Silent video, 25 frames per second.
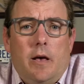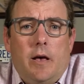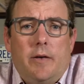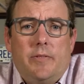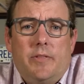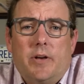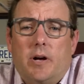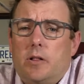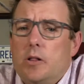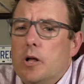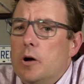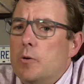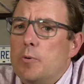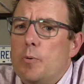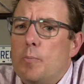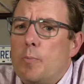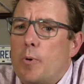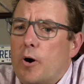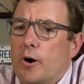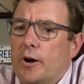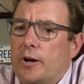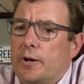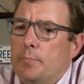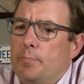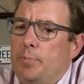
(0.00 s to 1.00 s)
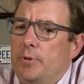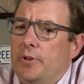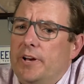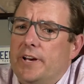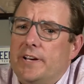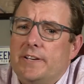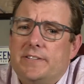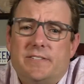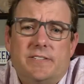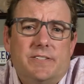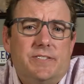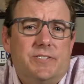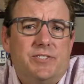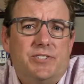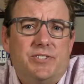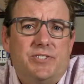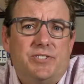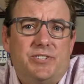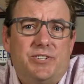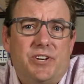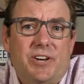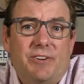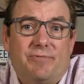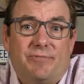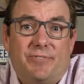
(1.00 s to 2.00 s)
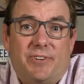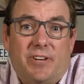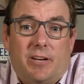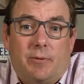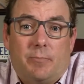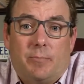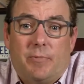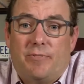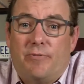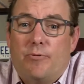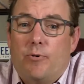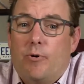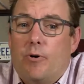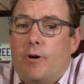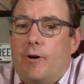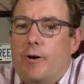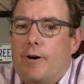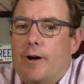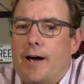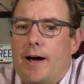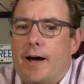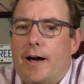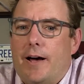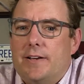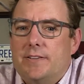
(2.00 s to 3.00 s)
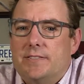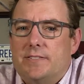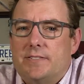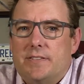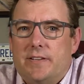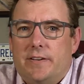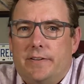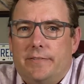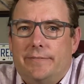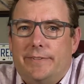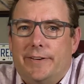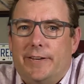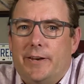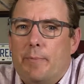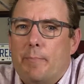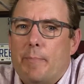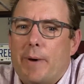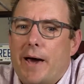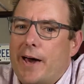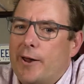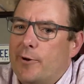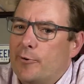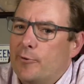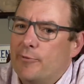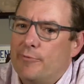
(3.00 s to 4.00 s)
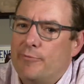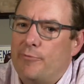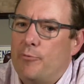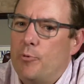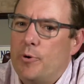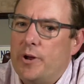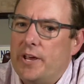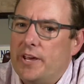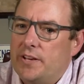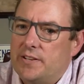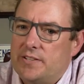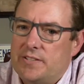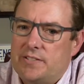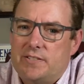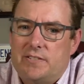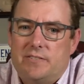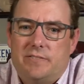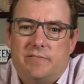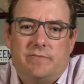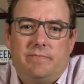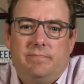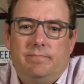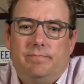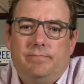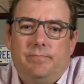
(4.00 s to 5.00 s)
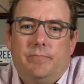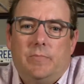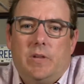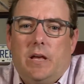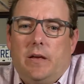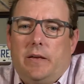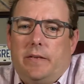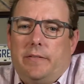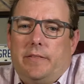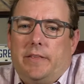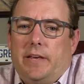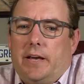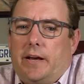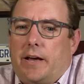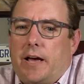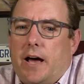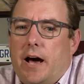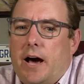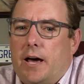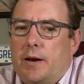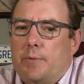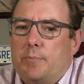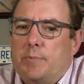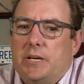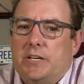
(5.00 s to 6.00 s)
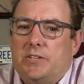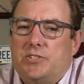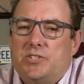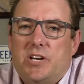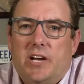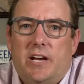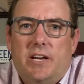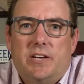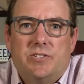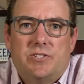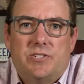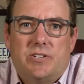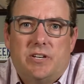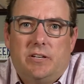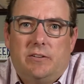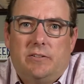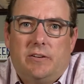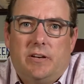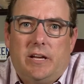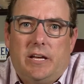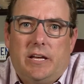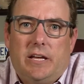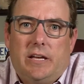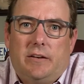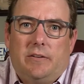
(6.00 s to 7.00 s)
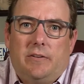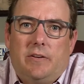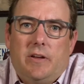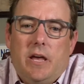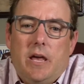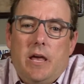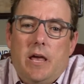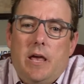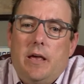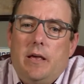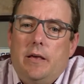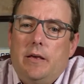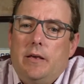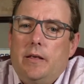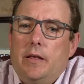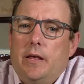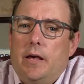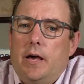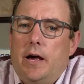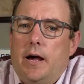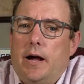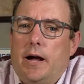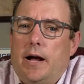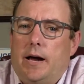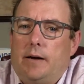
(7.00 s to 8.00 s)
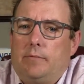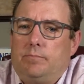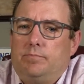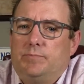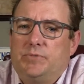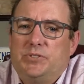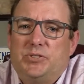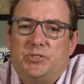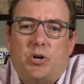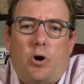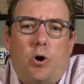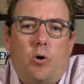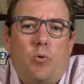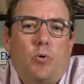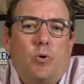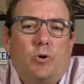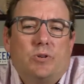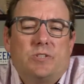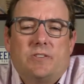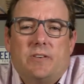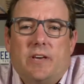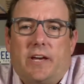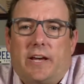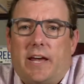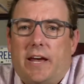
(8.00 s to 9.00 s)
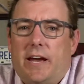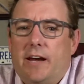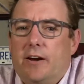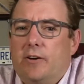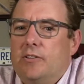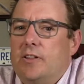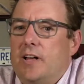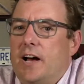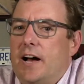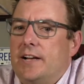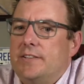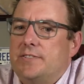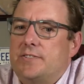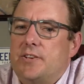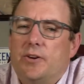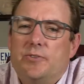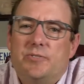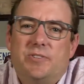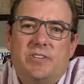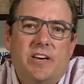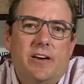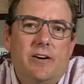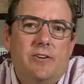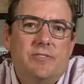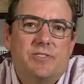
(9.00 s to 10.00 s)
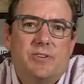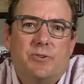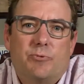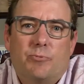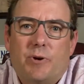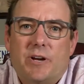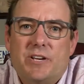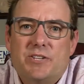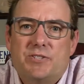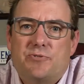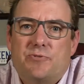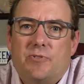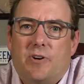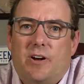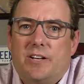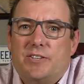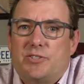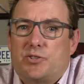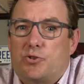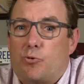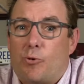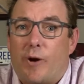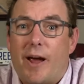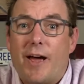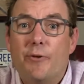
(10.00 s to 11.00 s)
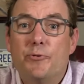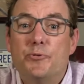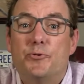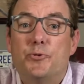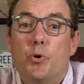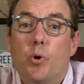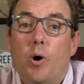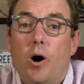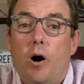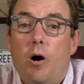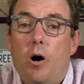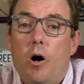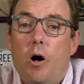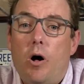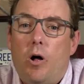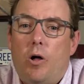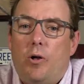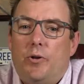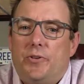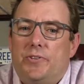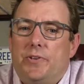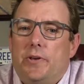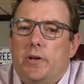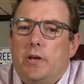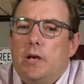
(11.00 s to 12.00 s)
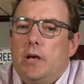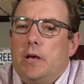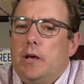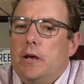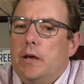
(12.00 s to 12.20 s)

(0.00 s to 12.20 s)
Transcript: The global marketplace is shifting before our eyes. In a matter of weeks, the economy changed and stalwarts like airlines, hotels, and restaurants ground to a halt.